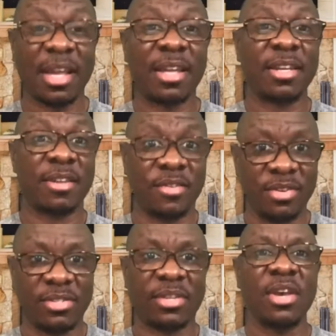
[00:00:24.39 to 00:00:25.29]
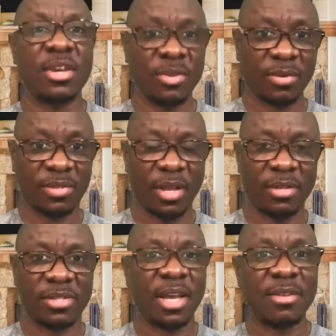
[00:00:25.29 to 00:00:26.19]
increase your
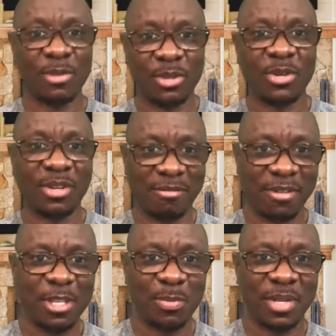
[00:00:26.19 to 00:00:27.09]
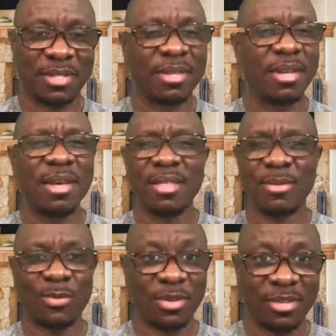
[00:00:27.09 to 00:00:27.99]
sales and return on investment. The
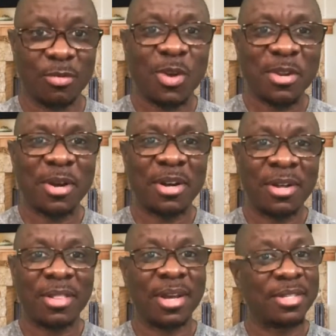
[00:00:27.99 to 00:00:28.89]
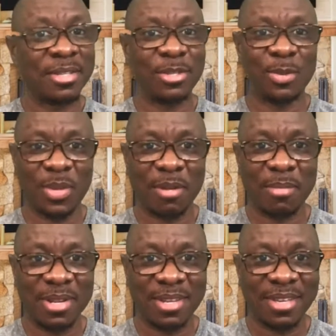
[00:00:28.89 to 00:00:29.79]
reason why you're online is to make
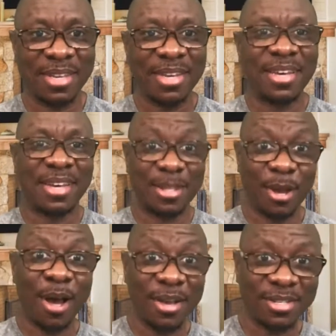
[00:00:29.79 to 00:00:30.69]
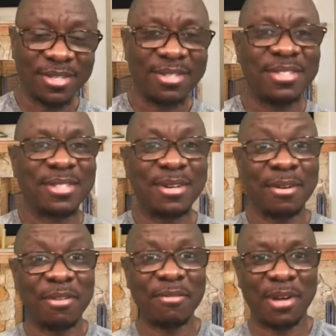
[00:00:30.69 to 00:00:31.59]
money and also to
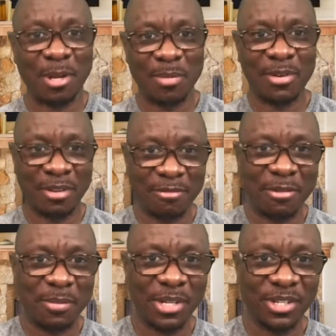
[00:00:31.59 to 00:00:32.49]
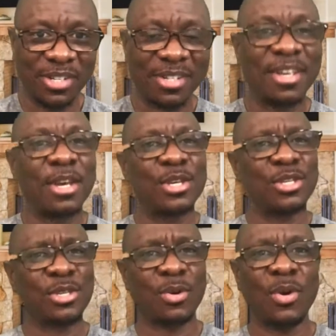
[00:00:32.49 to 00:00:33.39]
offer valuable information.
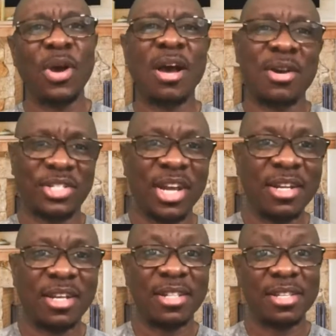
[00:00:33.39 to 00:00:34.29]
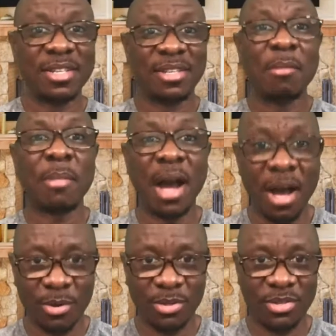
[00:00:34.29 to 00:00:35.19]
So our channel is about